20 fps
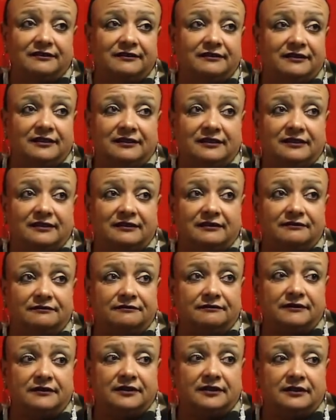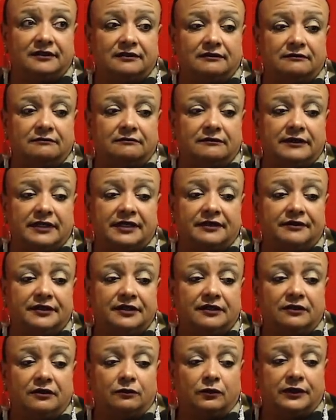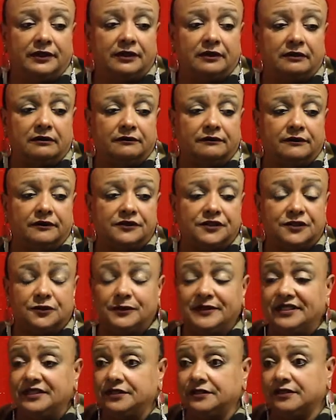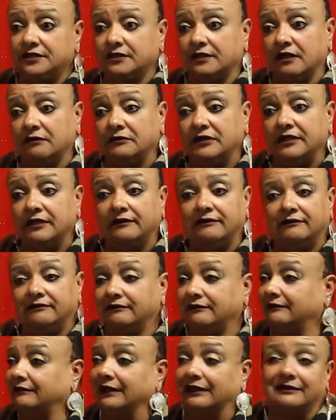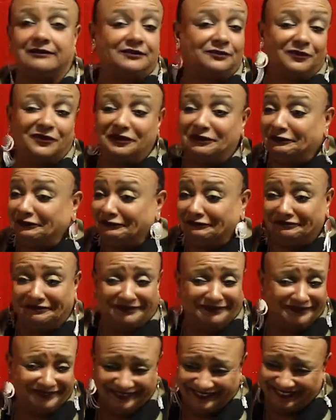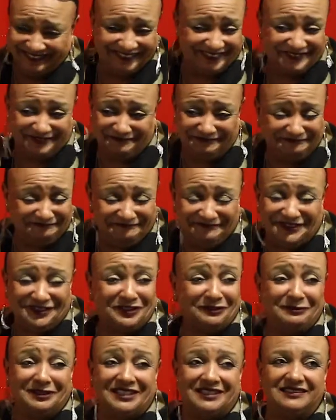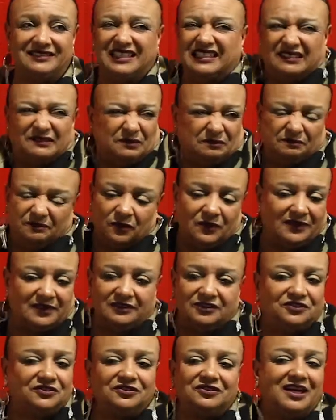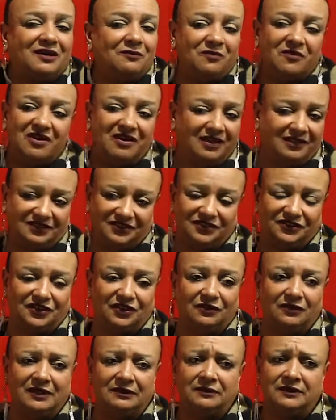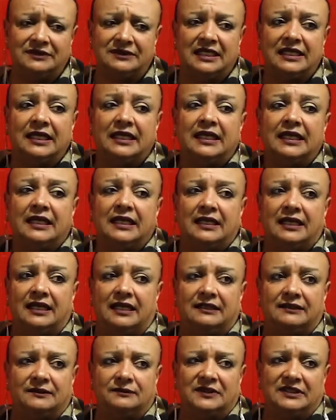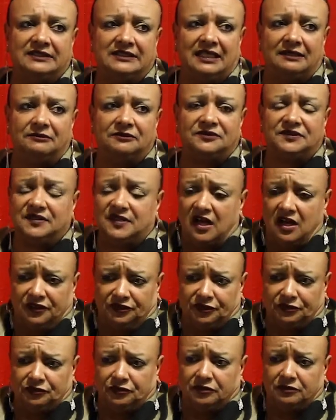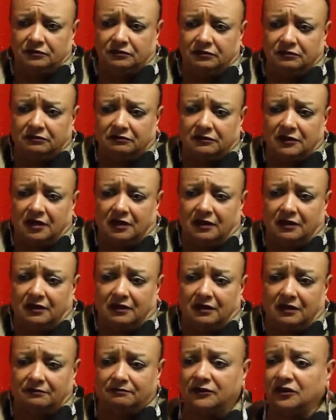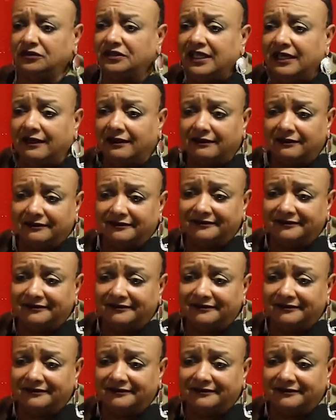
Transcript: The area where the suites come in, that's wonderful. You know, because that's what the Dewdrop was. You know, it was at one time it was a 100-room motel.